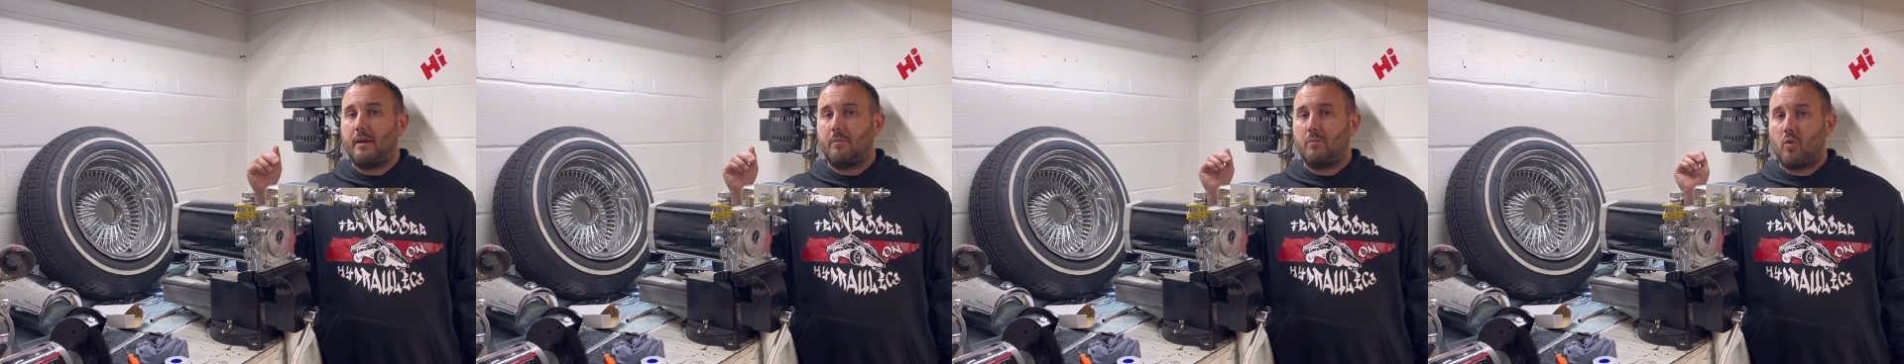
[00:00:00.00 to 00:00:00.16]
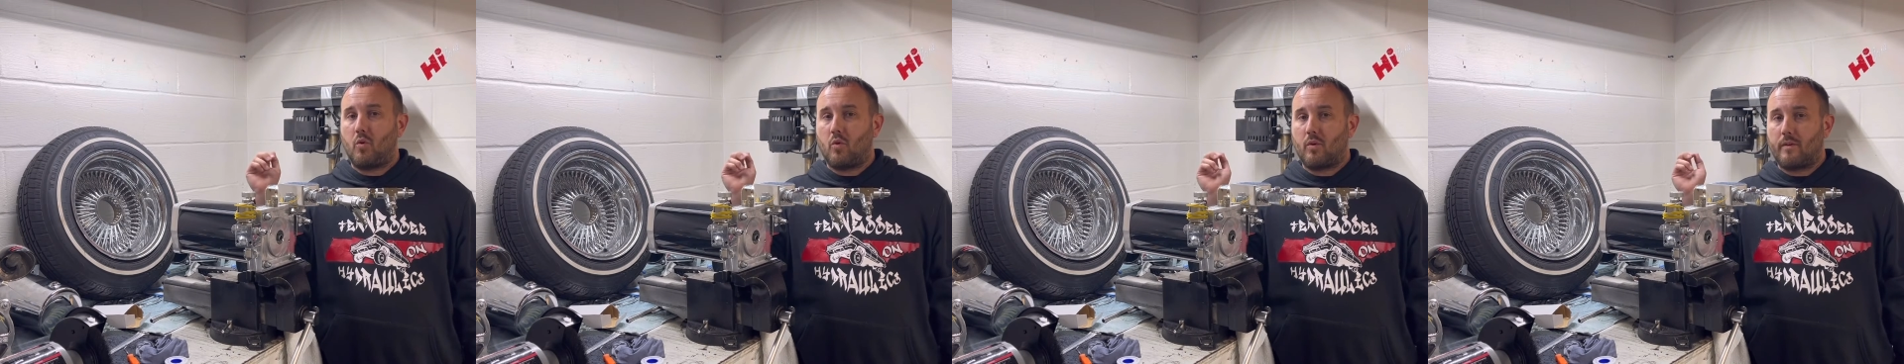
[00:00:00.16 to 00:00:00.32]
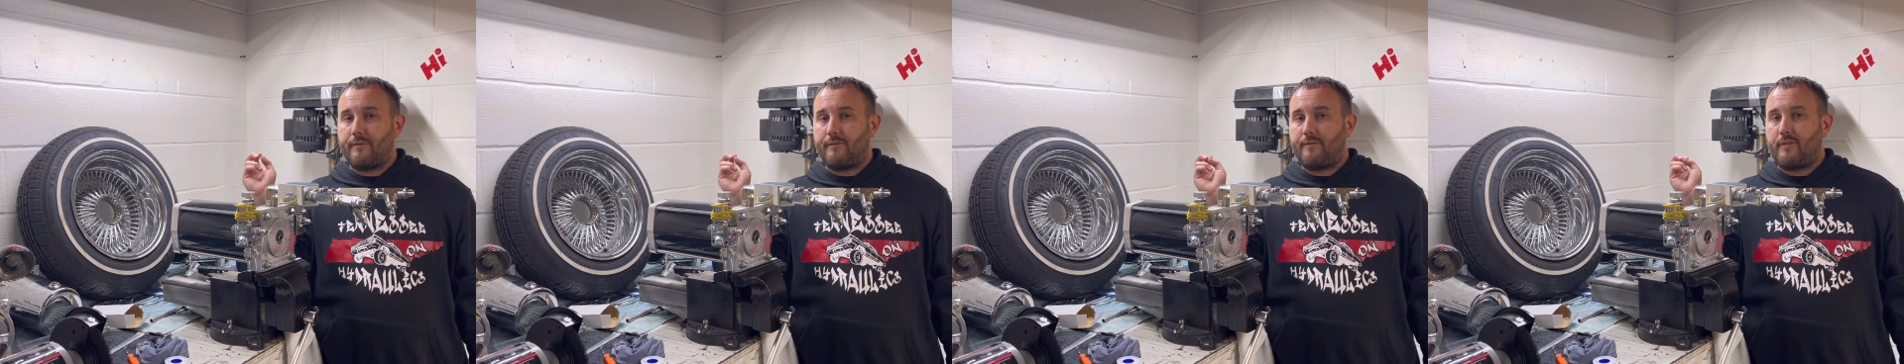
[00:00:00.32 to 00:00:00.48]

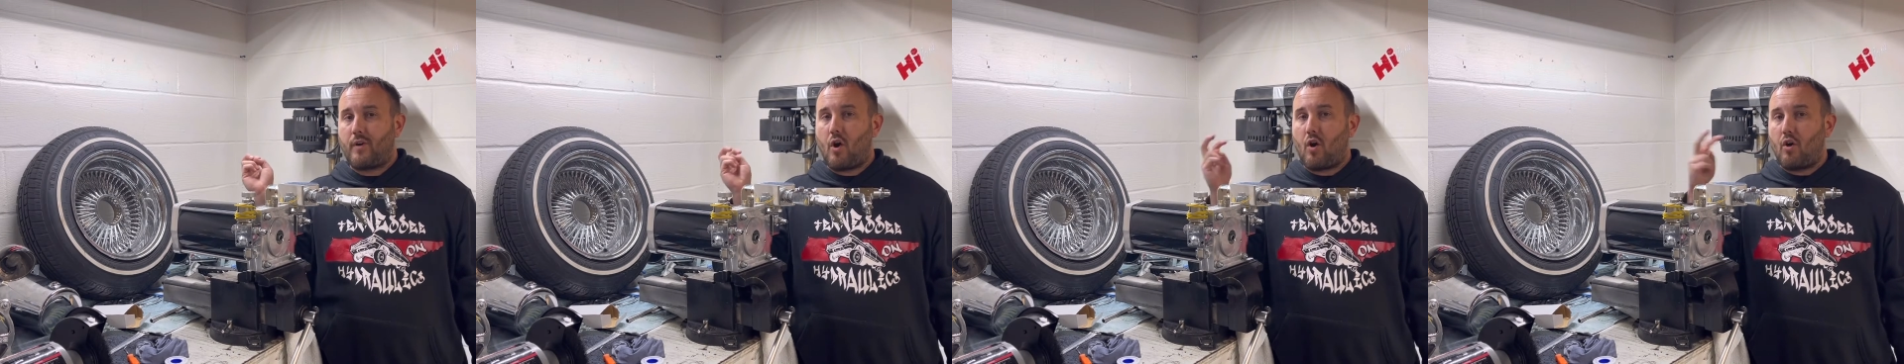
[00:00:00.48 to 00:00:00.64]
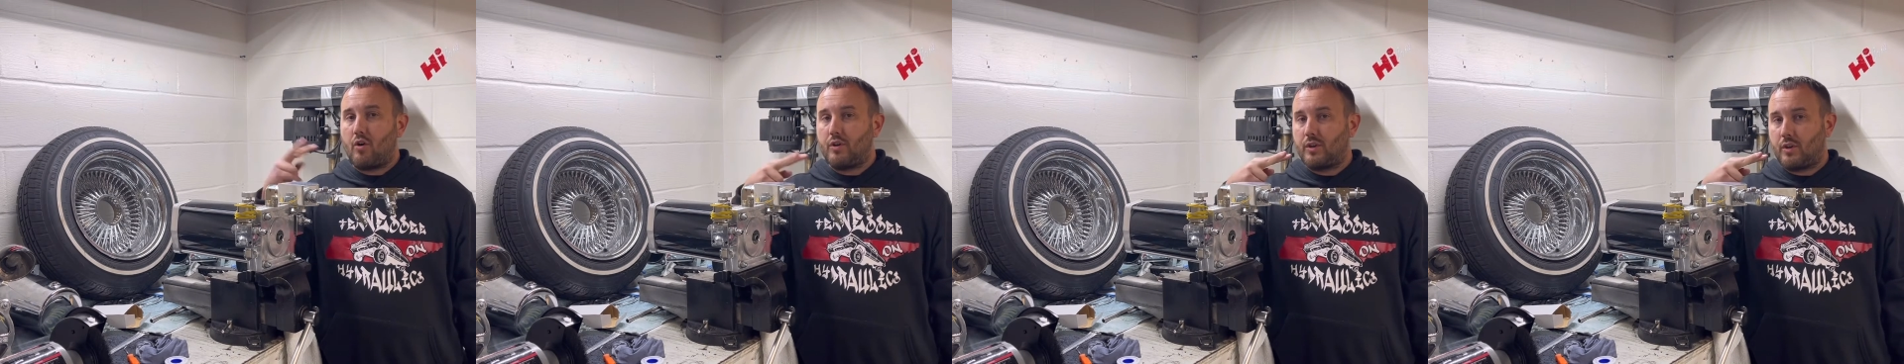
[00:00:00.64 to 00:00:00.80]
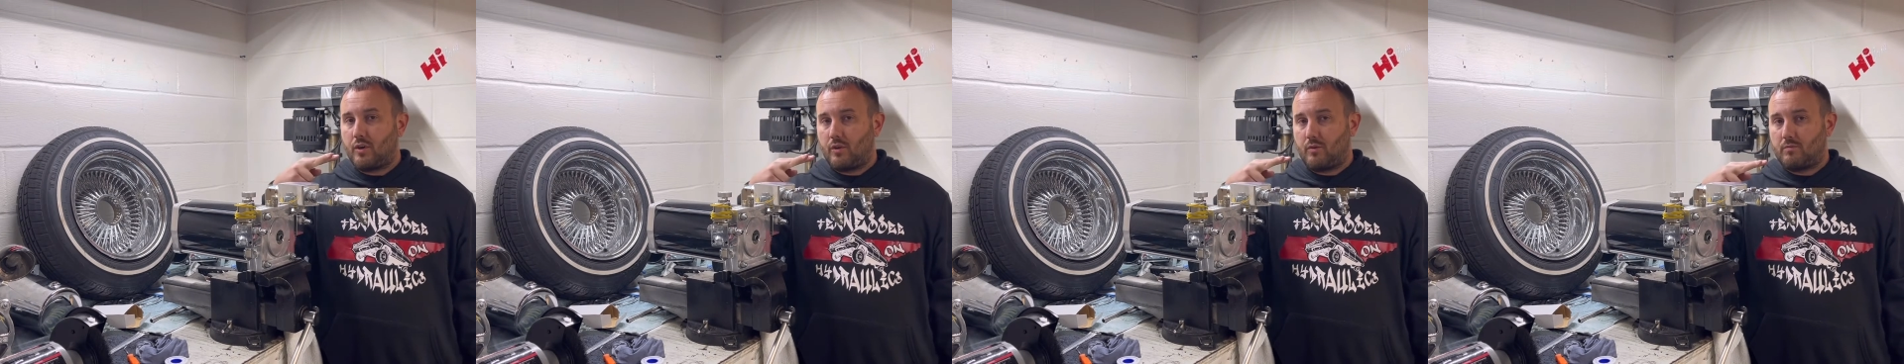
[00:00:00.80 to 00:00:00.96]
more
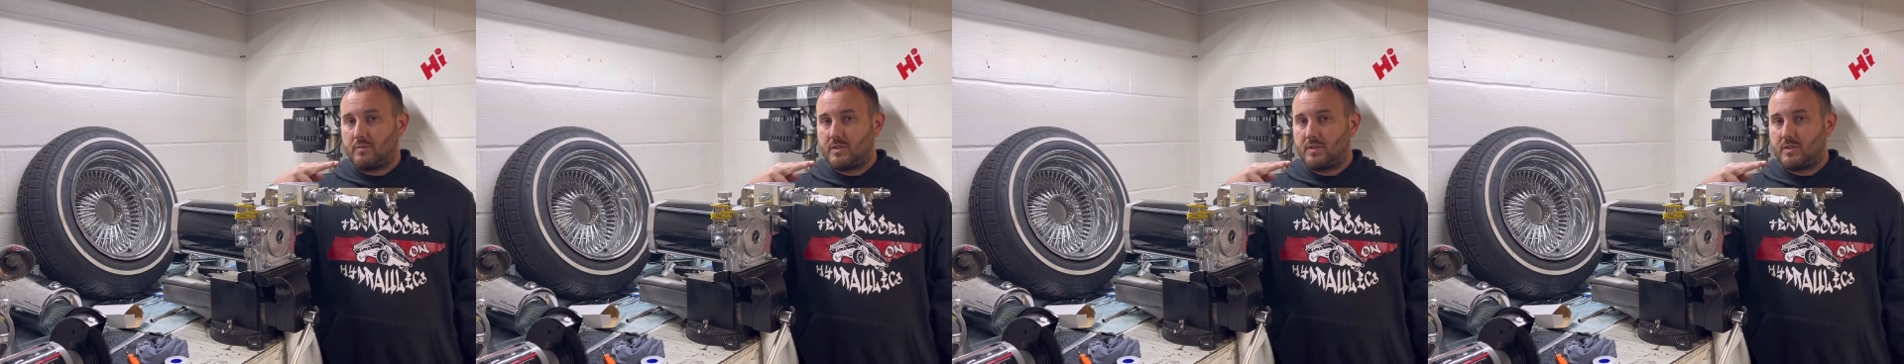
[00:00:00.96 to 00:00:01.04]
volume